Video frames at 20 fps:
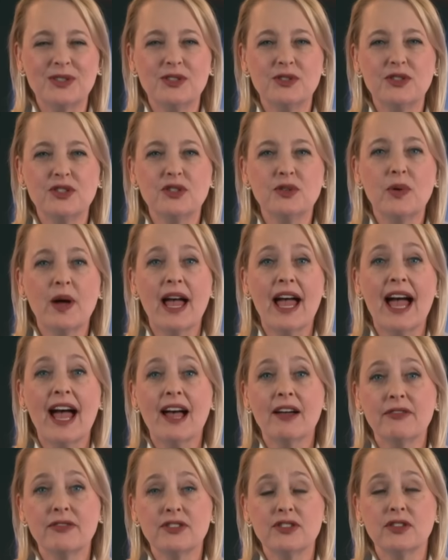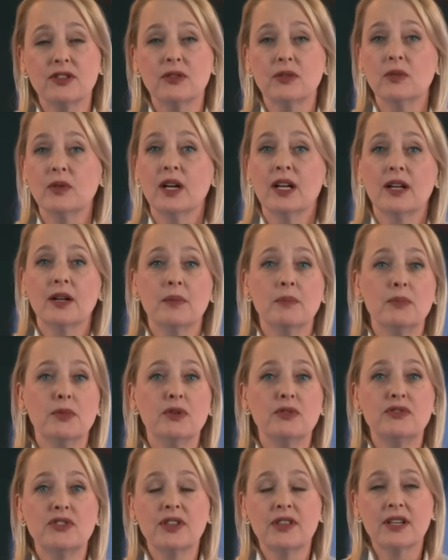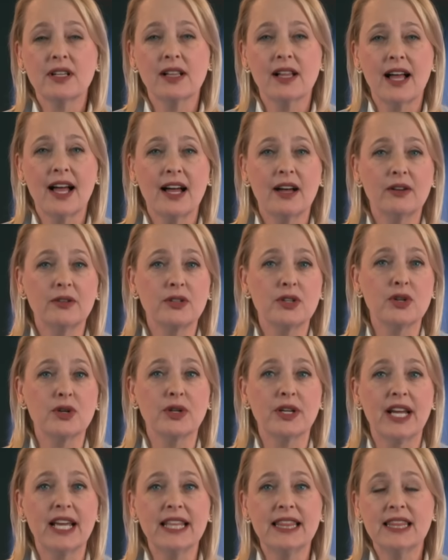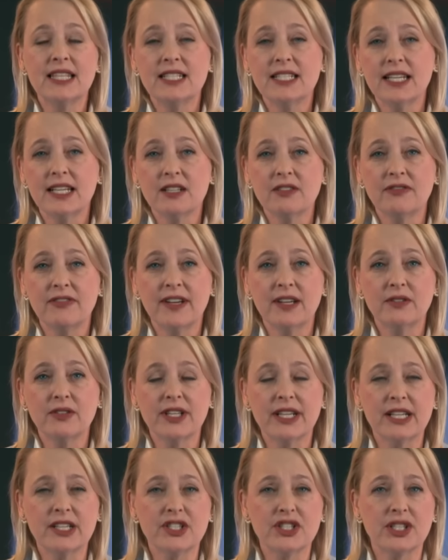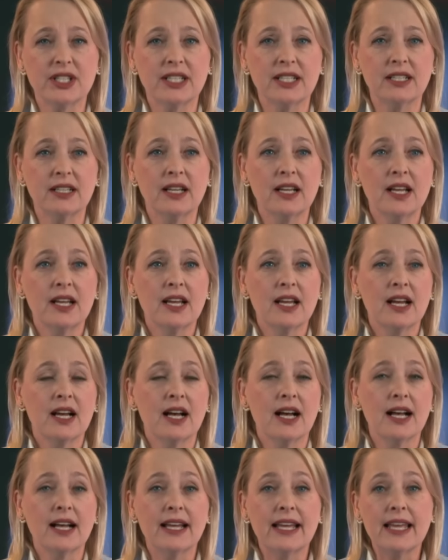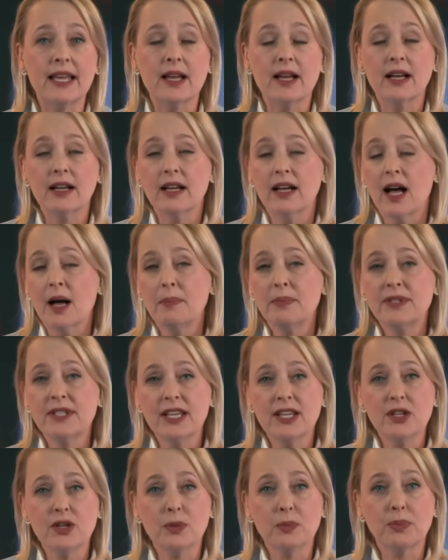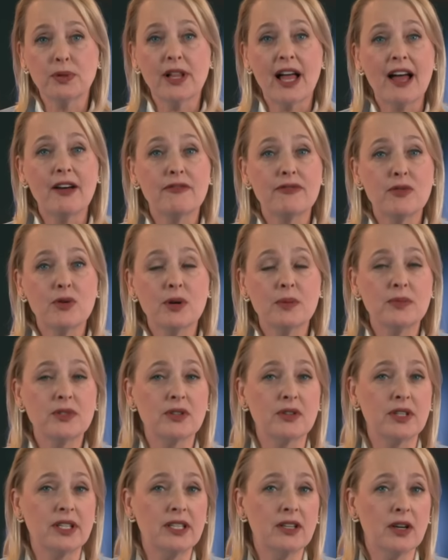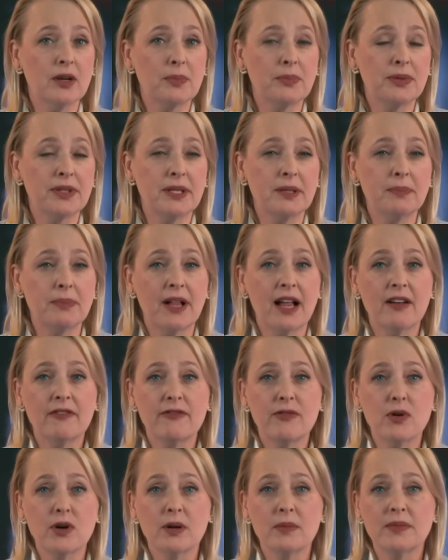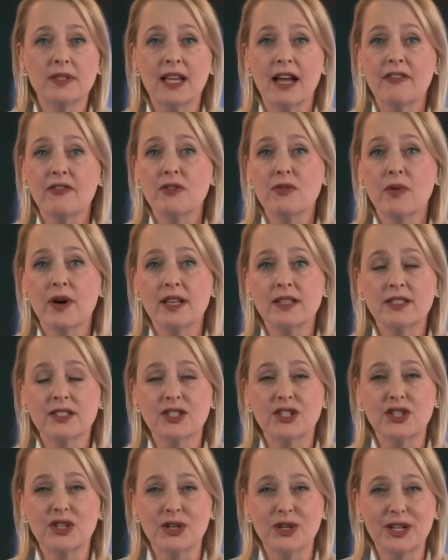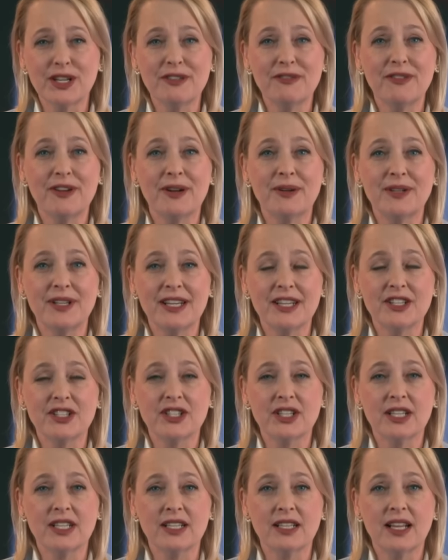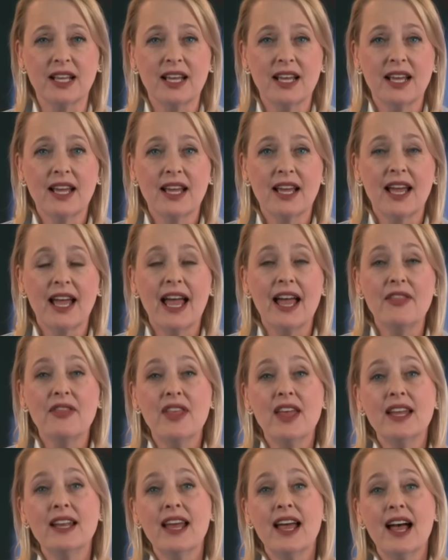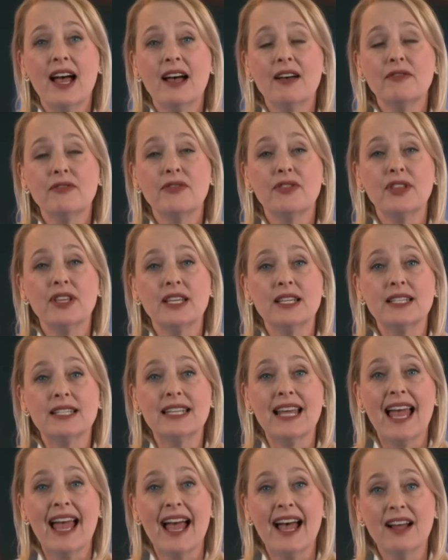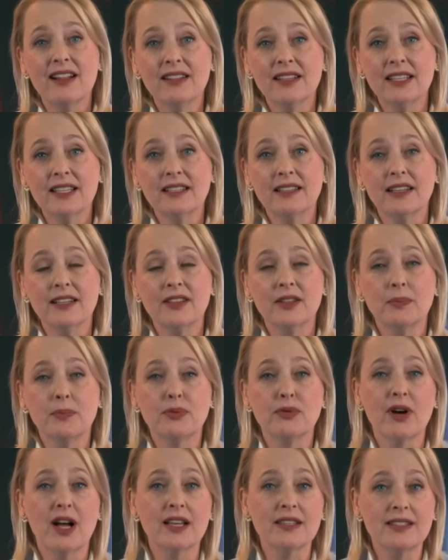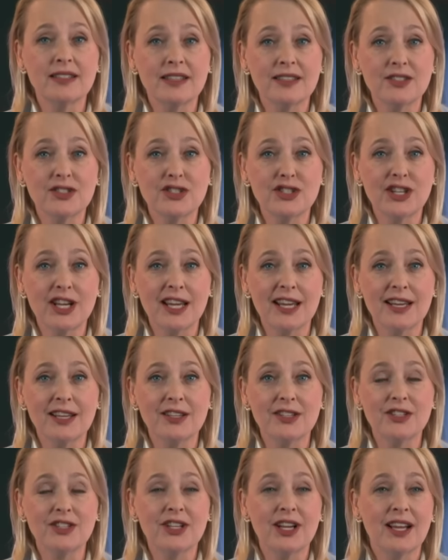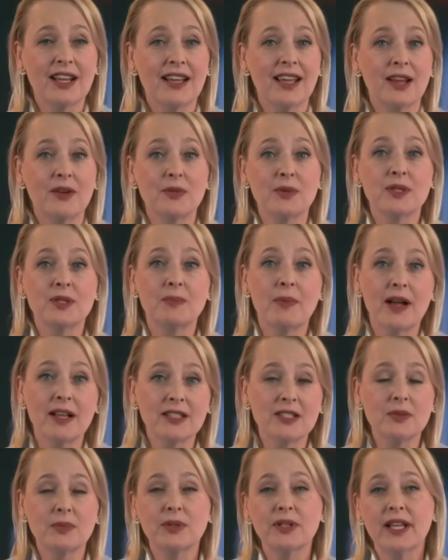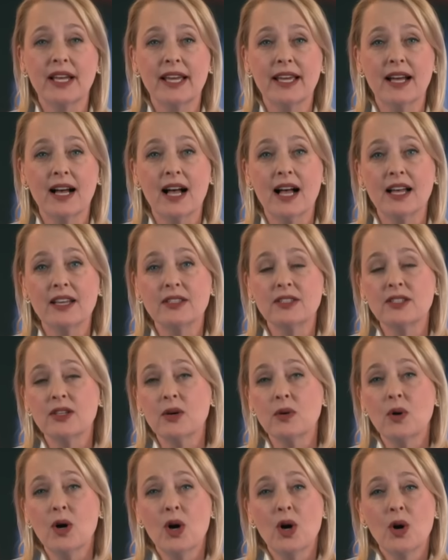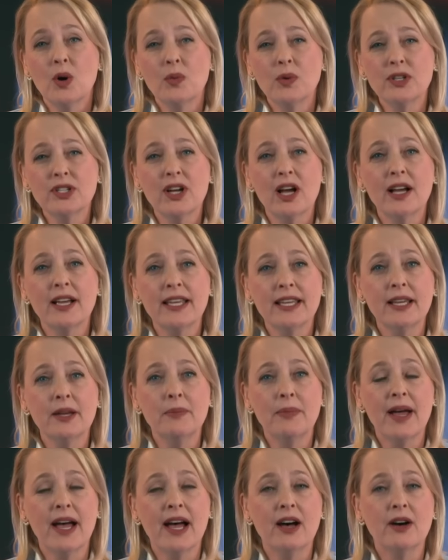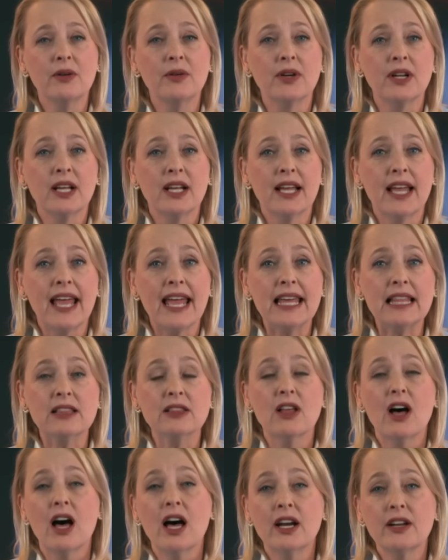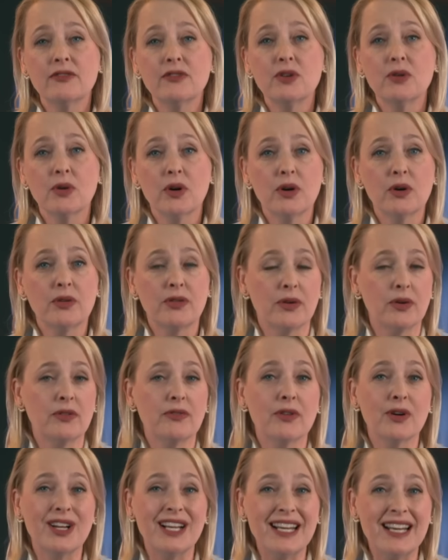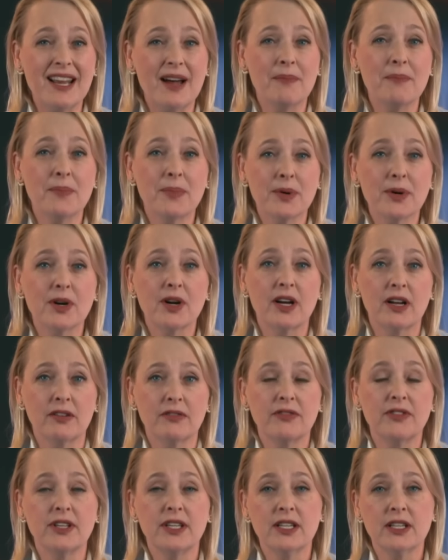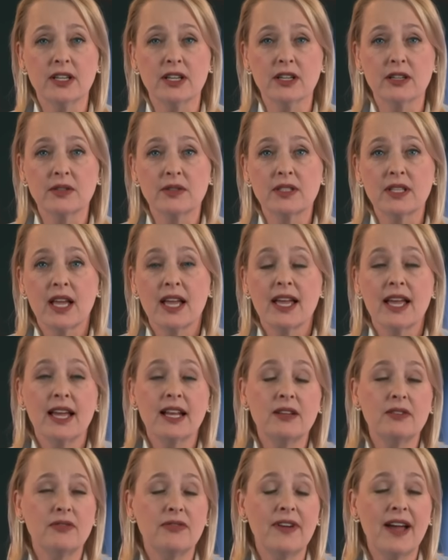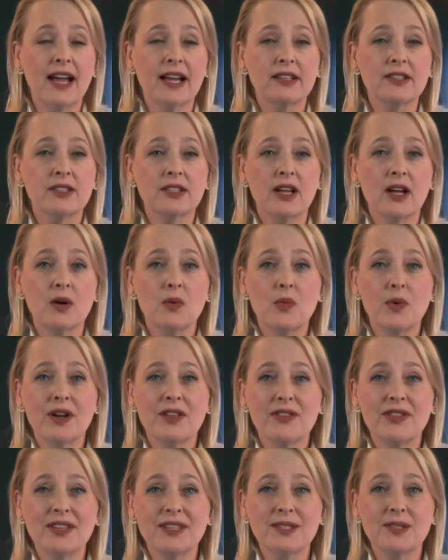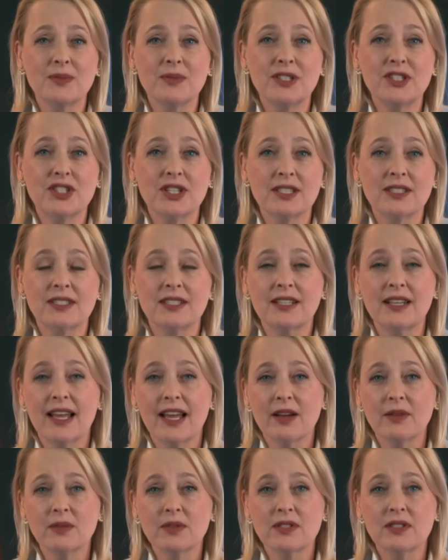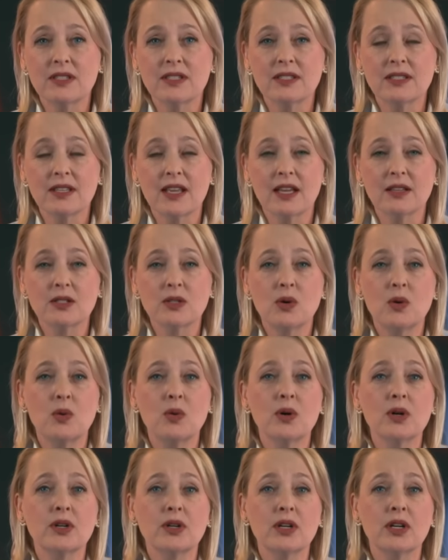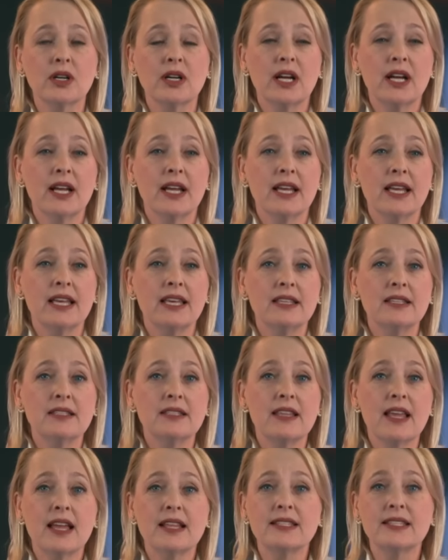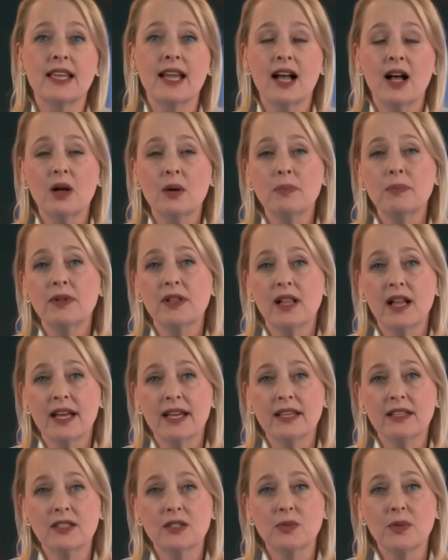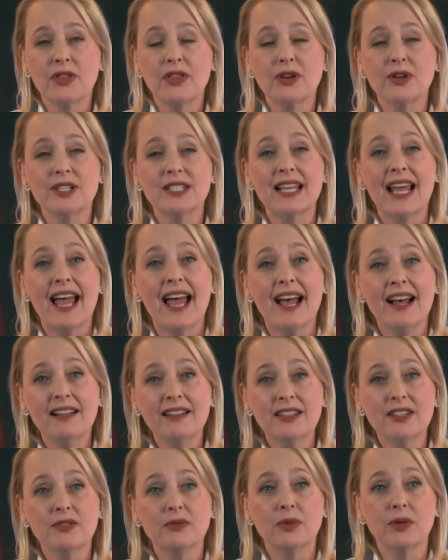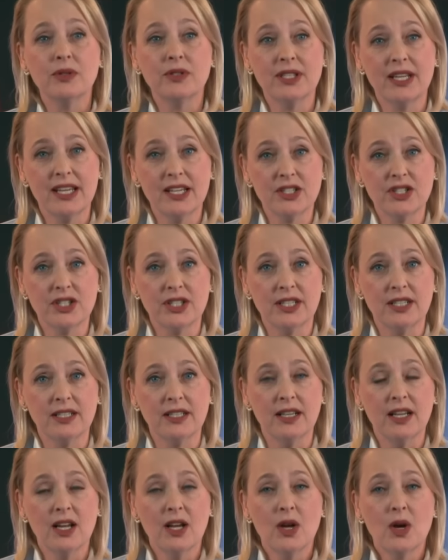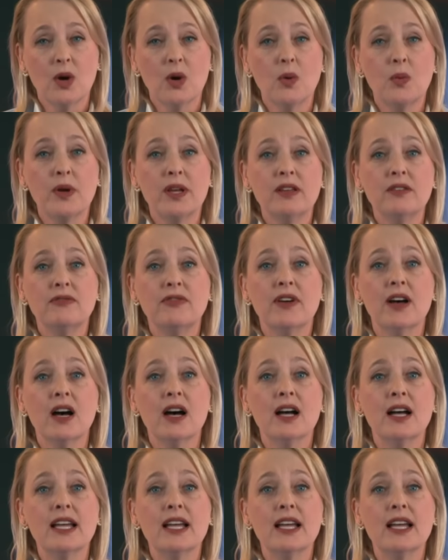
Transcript: you do have to move to the cloud, create the data foundation, uh, uh, update your platforms, your ERP platforms, have the right security foundation, and then have the talent and the process change and responsible AI. So we're talking about a lot of growth over a number of years. And in fact, uh, one of the things we just announced this last quarter is that to help clients with their talent rotation, We've uh,